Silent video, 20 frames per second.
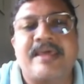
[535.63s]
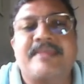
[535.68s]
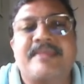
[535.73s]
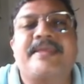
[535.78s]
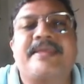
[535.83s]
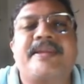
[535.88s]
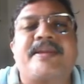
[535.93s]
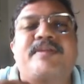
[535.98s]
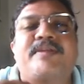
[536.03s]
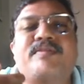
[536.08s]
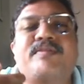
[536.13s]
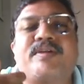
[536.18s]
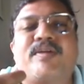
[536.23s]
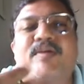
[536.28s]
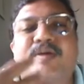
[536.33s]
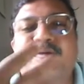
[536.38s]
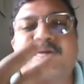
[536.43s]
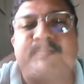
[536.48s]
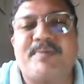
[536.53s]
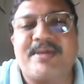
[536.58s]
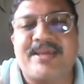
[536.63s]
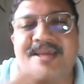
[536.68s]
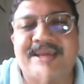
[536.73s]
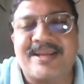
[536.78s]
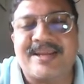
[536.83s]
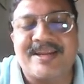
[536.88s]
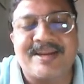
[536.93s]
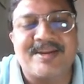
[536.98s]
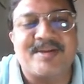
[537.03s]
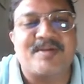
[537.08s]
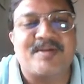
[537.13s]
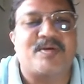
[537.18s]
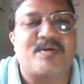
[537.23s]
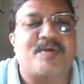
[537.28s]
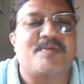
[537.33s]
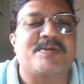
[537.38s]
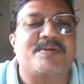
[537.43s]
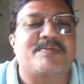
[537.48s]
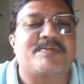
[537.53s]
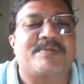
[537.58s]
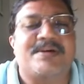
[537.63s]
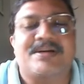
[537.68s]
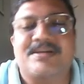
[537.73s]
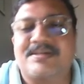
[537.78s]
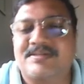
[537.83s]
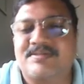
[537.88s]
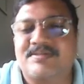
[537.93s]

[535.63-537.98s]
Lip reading: then it will not be a novel one.